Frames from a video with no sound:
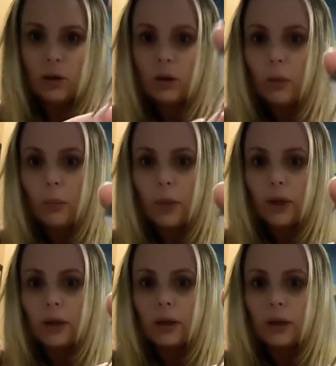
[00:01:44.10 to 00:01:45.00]
but
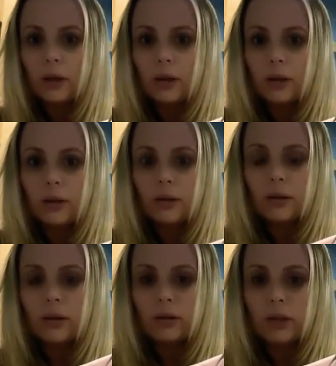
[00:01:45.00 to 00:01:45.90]
it is
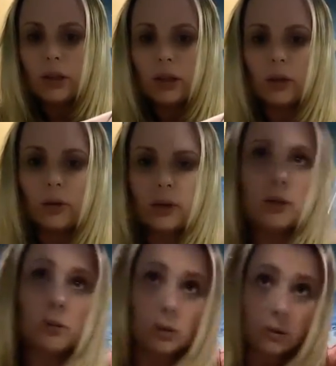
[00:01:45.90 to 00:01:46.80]
enough to get going. So what
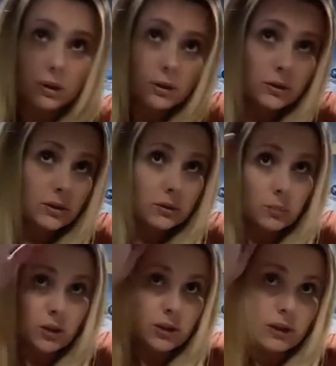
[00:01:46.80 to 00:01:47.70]
I'm going to do is just put
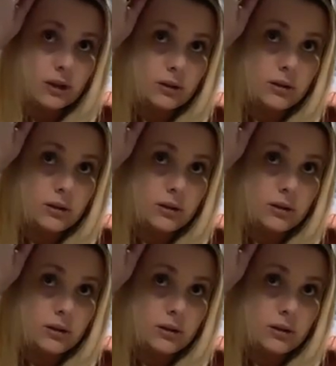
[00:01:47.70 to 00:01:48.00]
it down